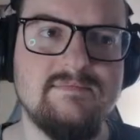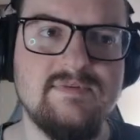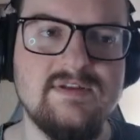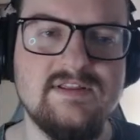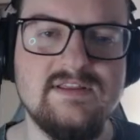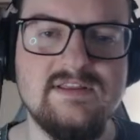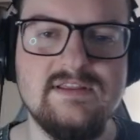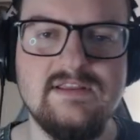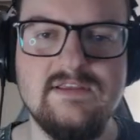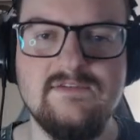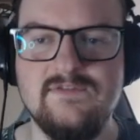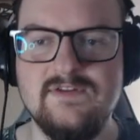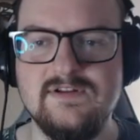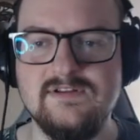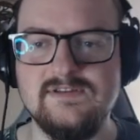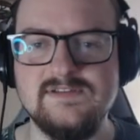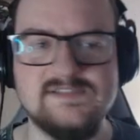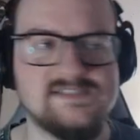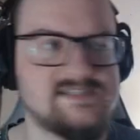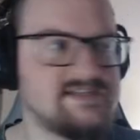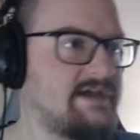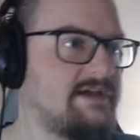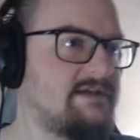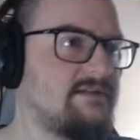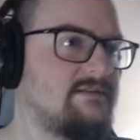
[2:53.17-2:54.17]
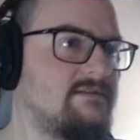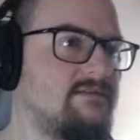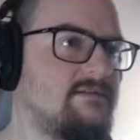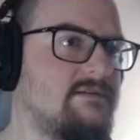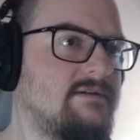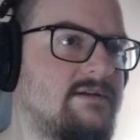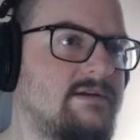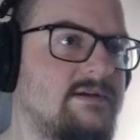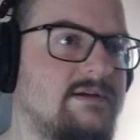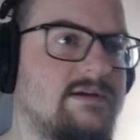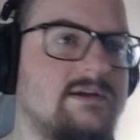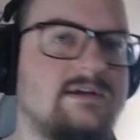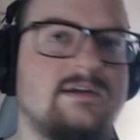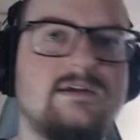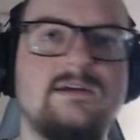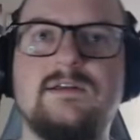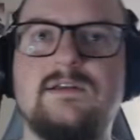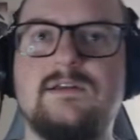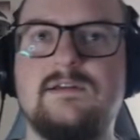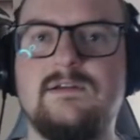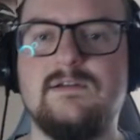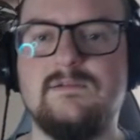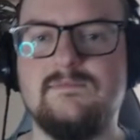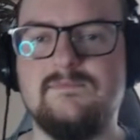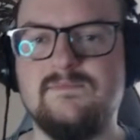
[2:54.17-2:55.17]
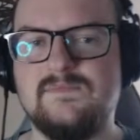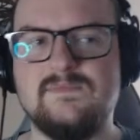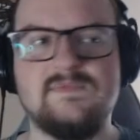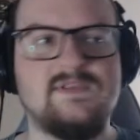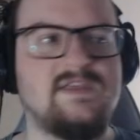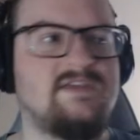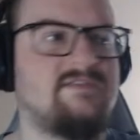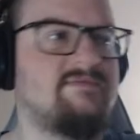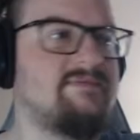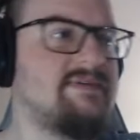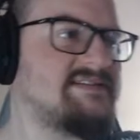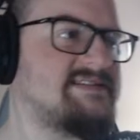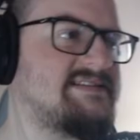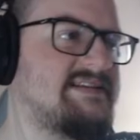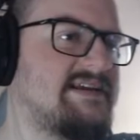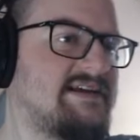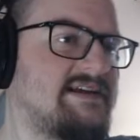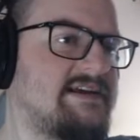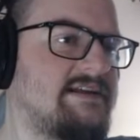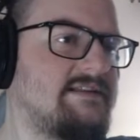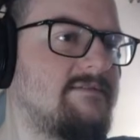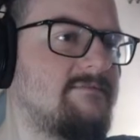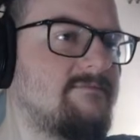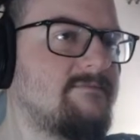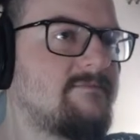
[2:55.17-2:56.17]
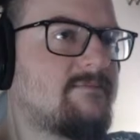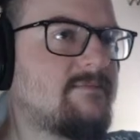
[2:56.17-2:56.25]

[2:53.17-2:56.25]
bit different scale. Give me a second.